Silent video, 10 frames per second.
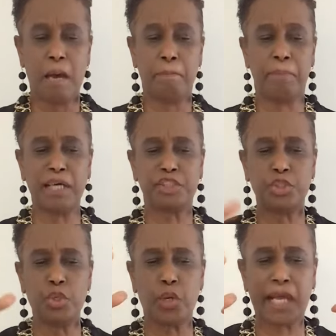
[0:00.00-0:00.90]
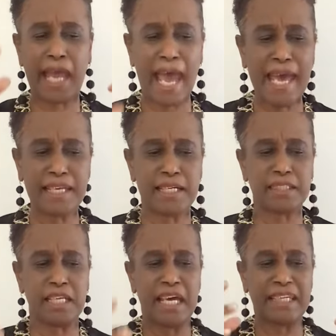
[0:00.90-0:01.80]
but you
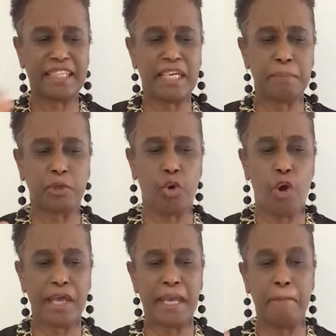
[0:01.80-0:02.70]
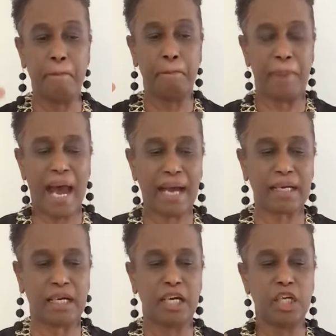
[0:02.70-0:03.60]
cannot keep going back
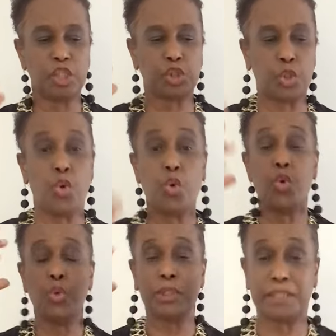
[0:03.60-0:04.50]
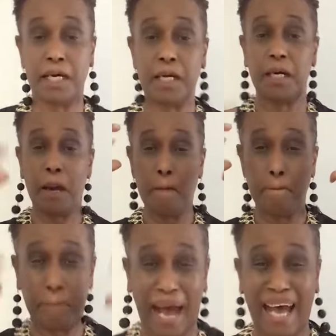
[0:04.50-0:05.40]
to the
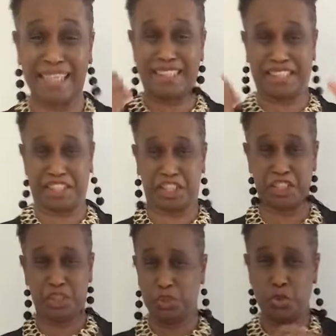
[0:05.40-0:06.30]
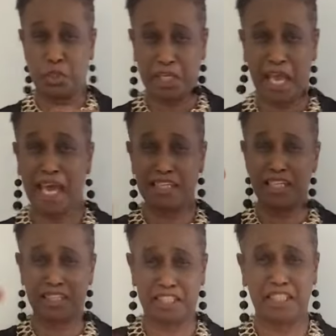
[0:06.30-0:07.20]
past. You
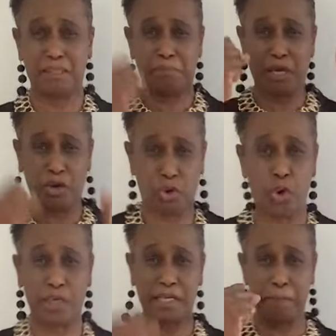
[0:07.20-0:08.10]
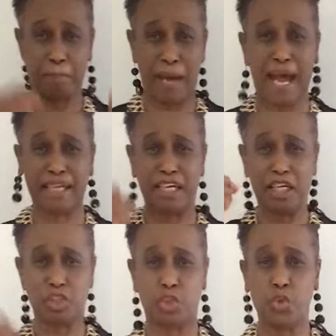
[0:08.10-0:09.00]
cannot keep going back
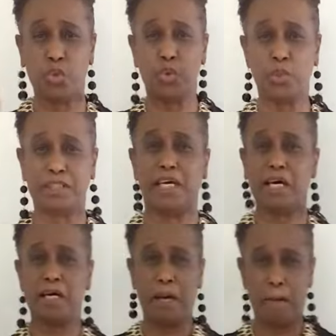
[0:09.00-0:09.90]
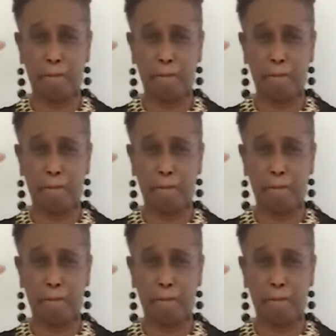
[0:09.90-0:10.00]
to the